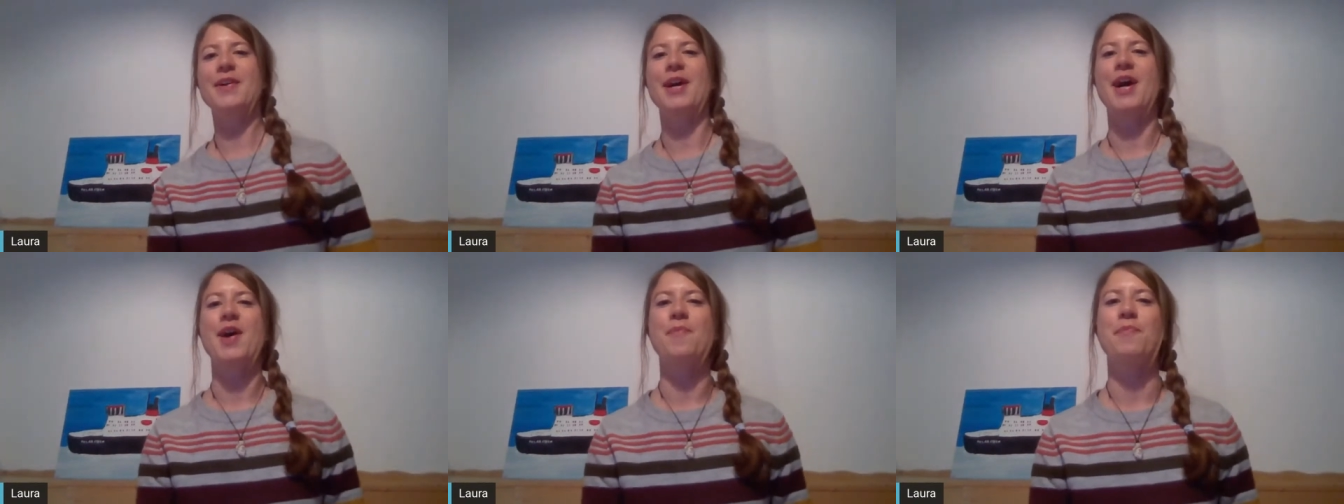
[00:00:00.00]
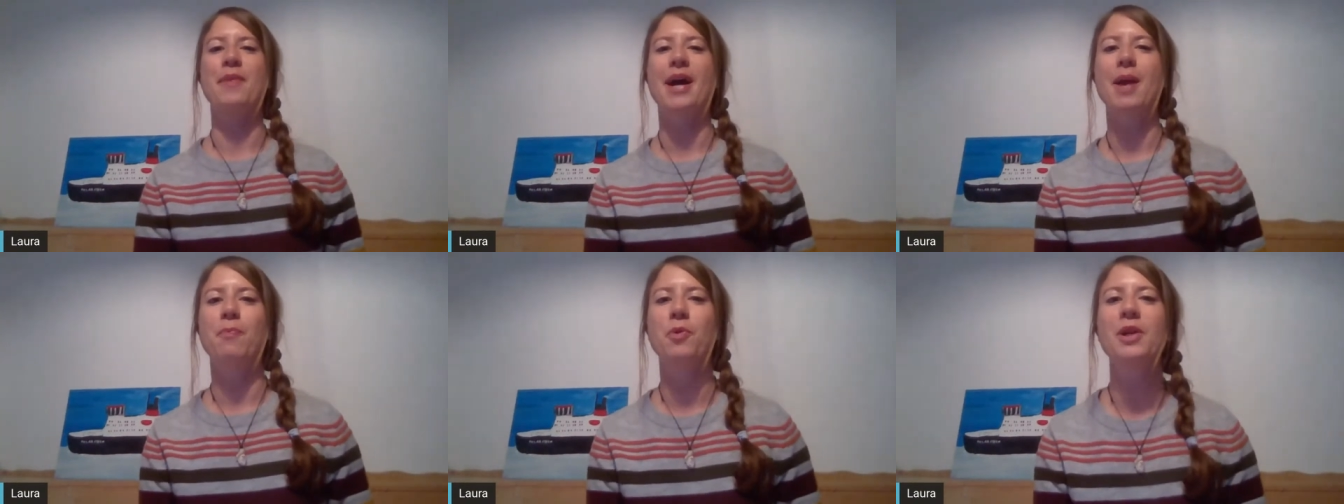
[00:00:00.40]
Um,
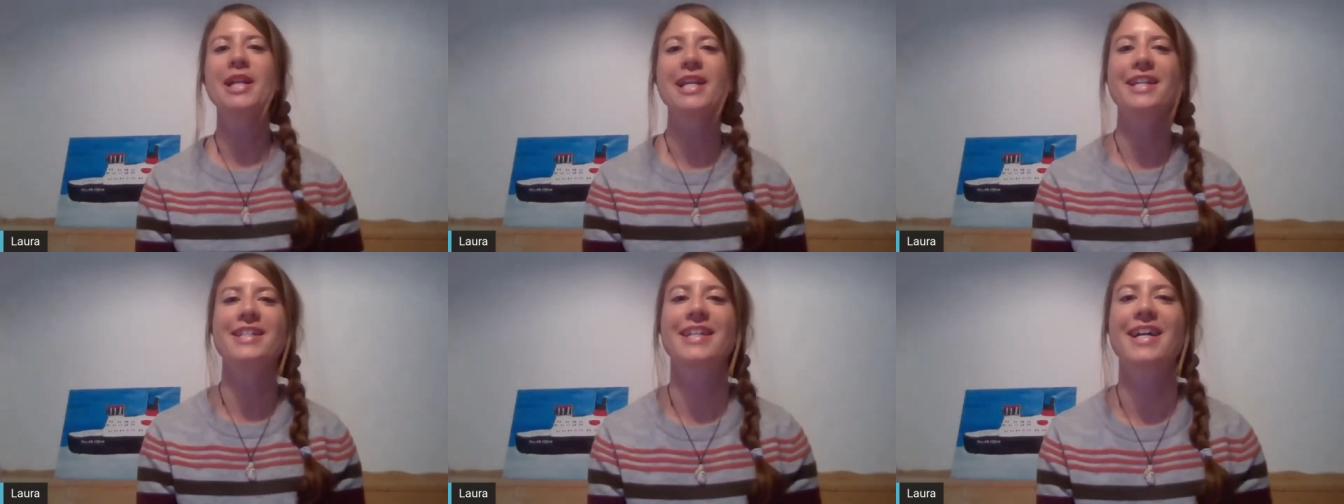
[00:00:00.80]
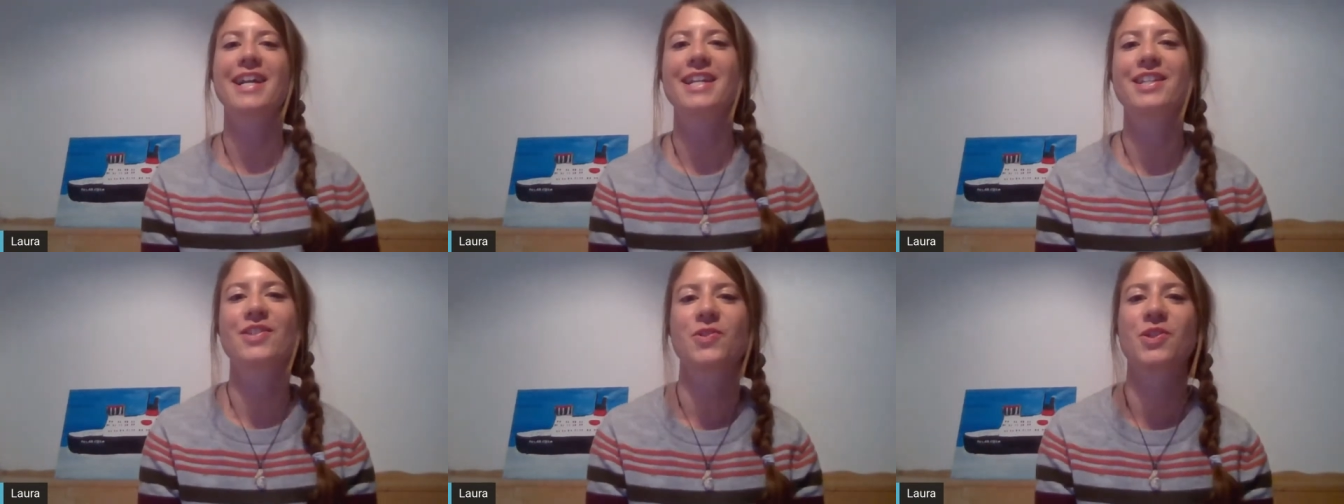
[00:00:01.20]
I'm really
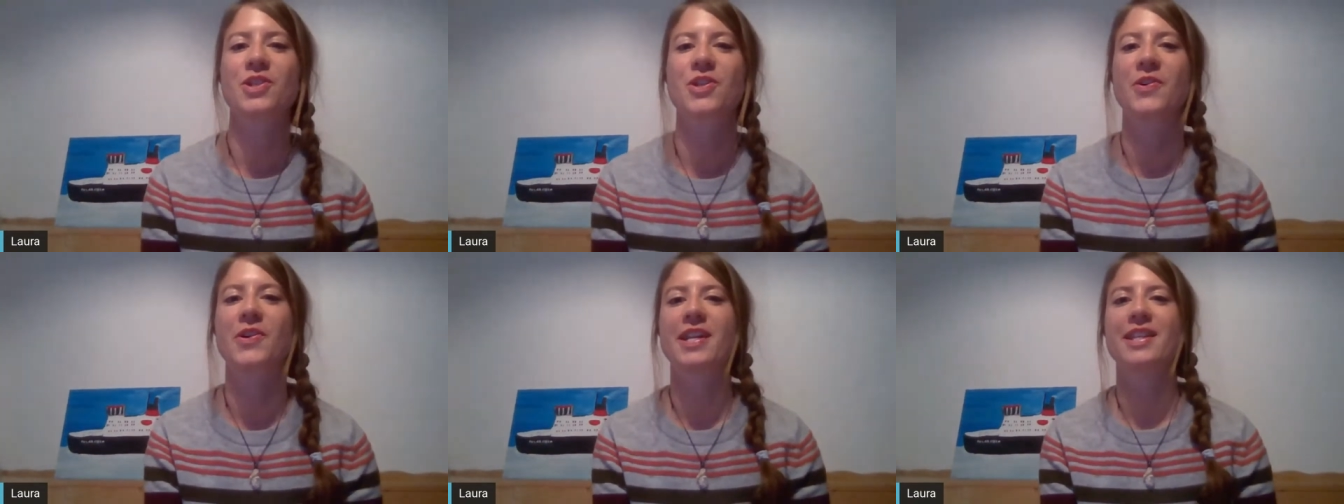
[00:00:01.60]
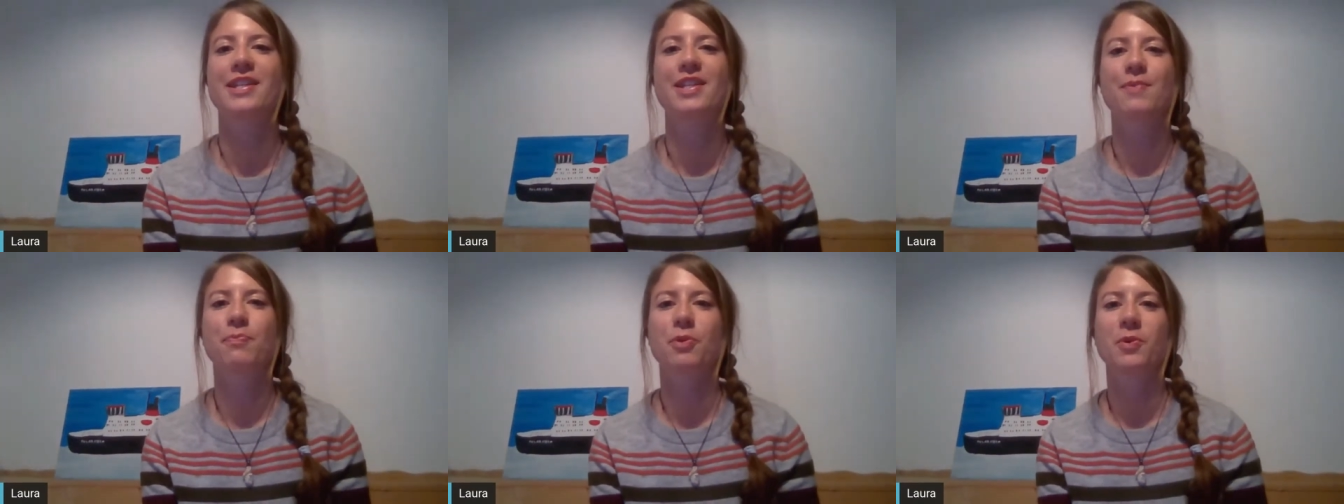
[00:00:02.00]
excited to join
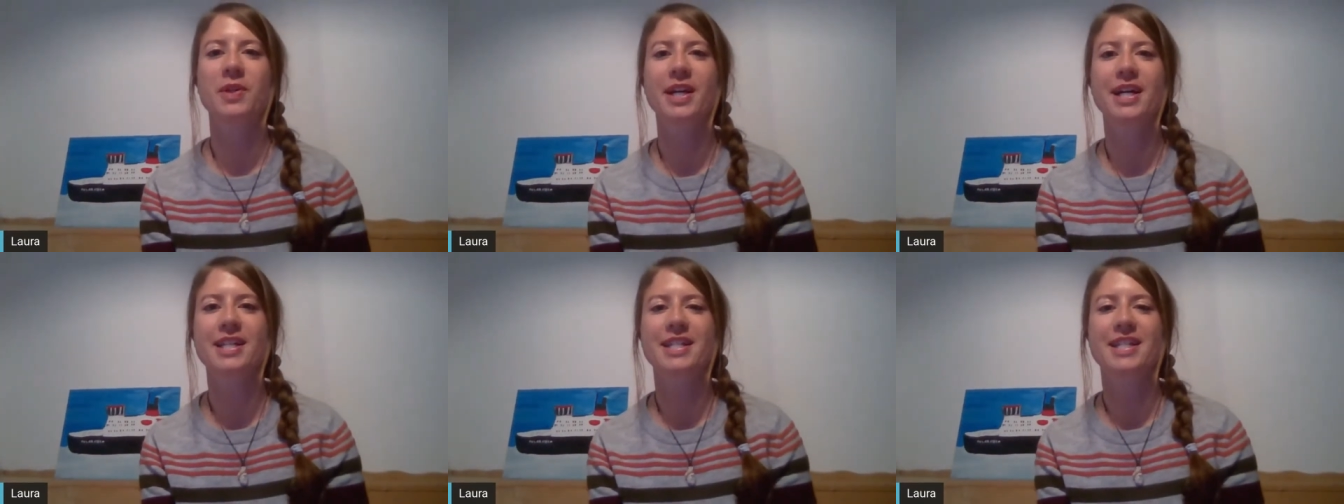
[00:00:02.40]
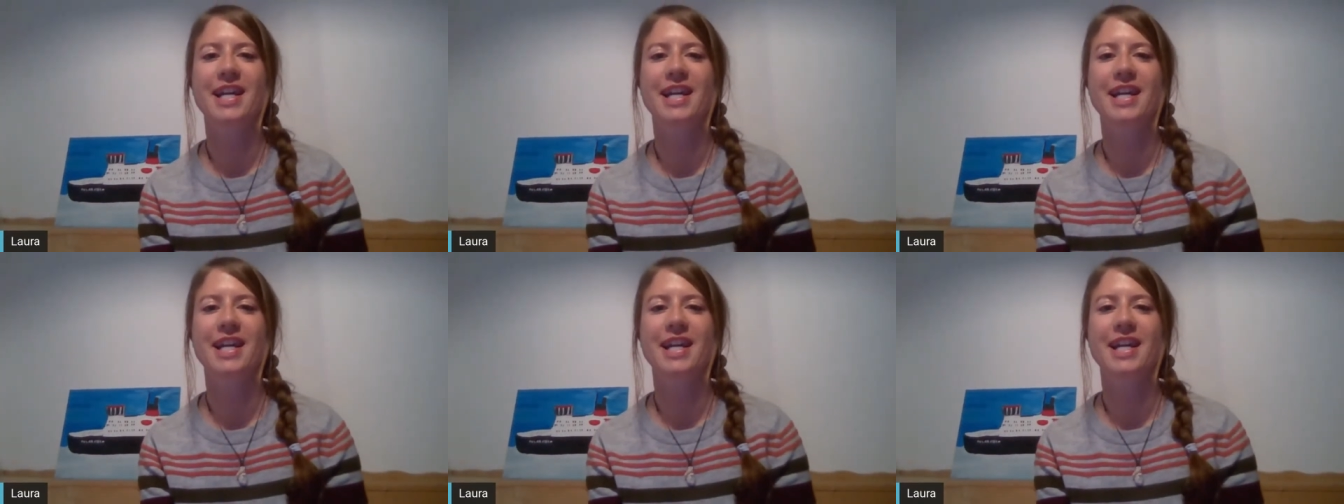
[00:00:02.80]
this broadcast.